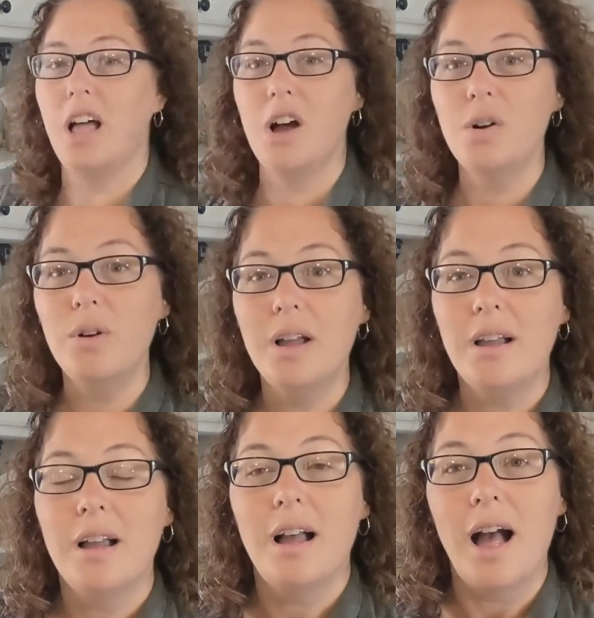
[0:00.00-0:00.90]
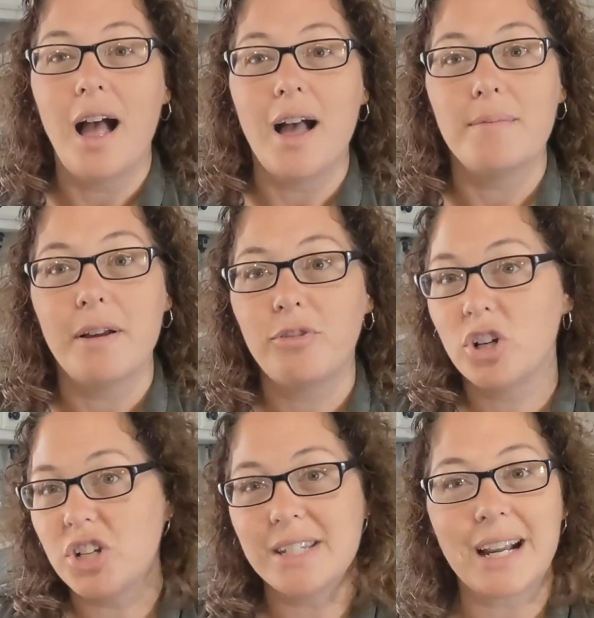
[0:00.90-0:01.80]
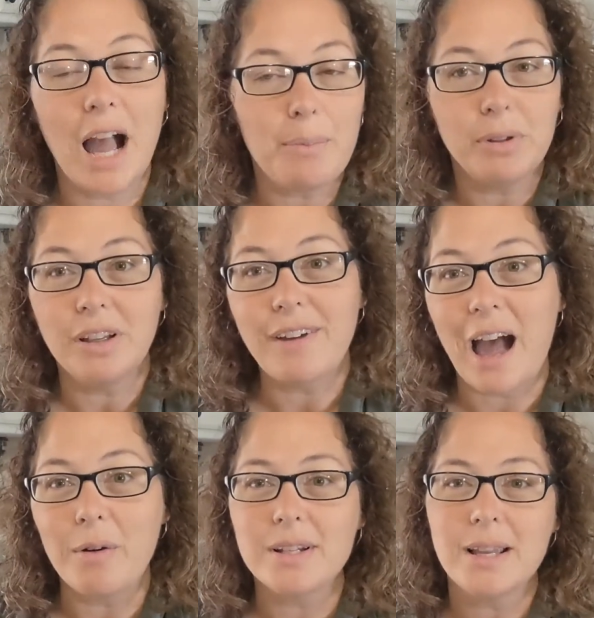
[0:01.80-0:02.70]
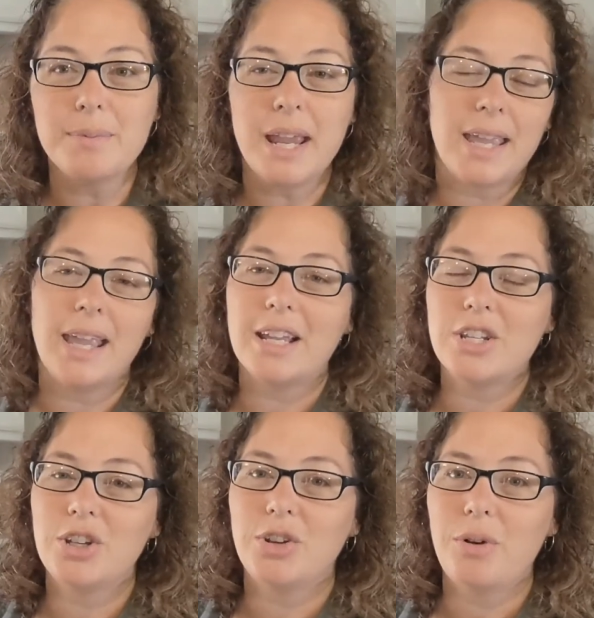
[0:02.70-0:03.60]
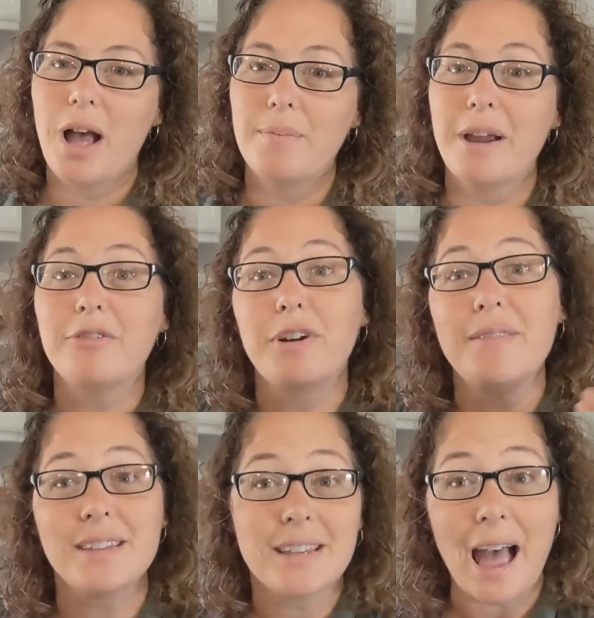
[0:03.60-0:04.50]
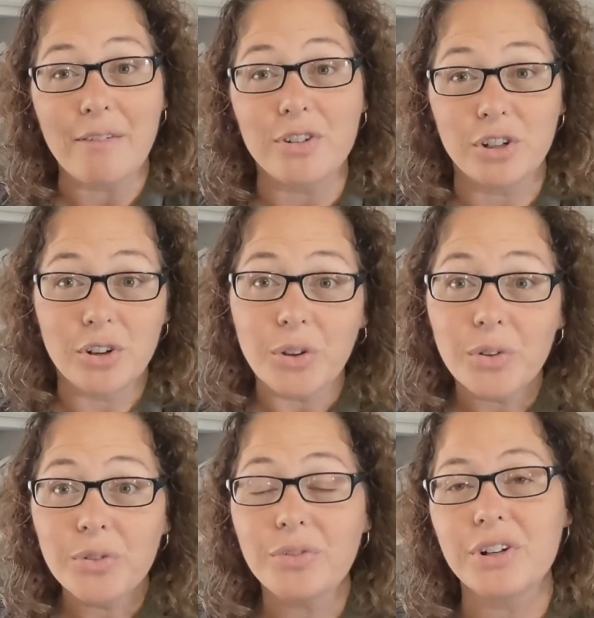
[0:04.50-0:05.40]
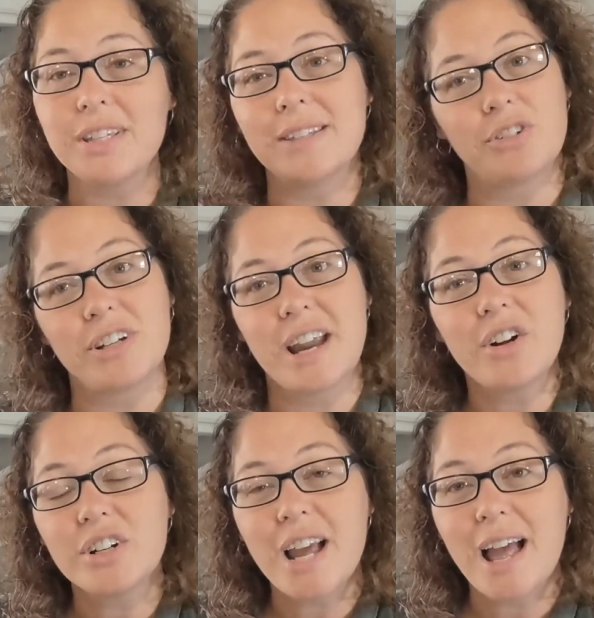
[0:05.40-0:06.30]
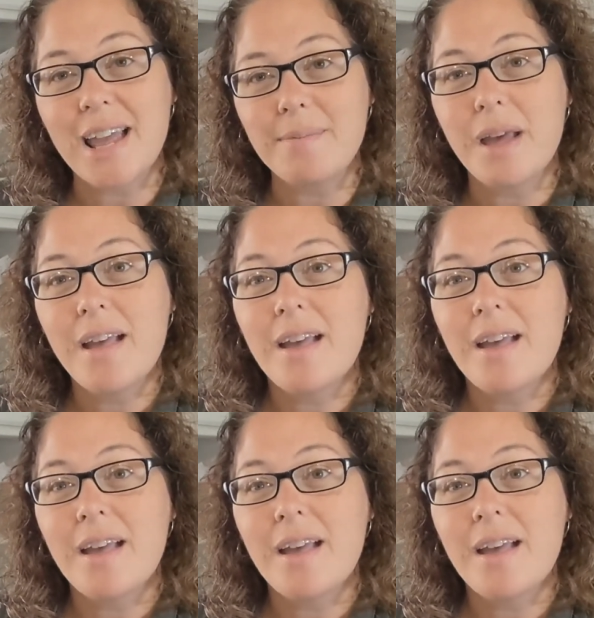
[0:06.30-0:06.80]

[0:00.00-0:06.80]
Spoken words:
low for just a couple of hours. I'm taking it to my friend this afternoon versus for dinner time.